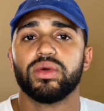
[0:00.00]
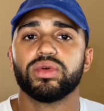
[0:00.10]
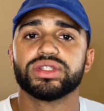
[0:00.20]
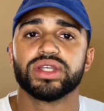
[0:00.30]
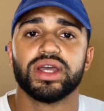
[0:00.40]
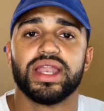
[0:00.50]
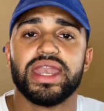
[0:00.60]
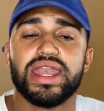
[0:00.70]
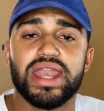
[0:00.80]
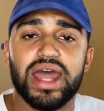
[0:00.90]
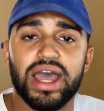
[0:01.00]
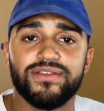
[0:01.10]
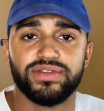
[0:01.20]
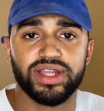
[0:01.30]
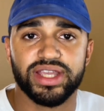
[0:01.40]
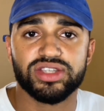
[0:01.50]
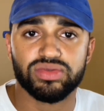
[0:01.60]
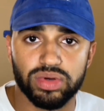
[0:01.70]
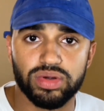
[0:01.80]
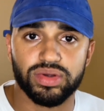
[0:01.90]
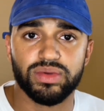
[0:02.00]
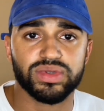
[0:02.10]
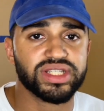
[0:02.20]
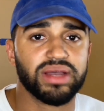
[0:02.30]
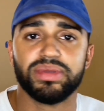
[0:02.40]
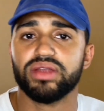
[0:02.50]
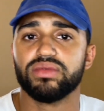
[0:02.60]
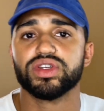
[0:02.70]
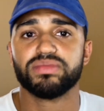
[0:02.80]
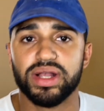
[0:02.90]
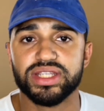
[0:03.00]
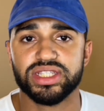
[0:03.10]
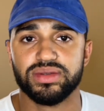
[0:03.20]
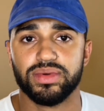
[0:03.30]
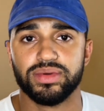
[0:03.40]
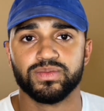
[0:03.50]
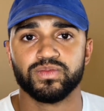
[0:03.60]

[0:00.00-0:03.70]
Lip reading: was not fulfilling his role. He was not being responsible.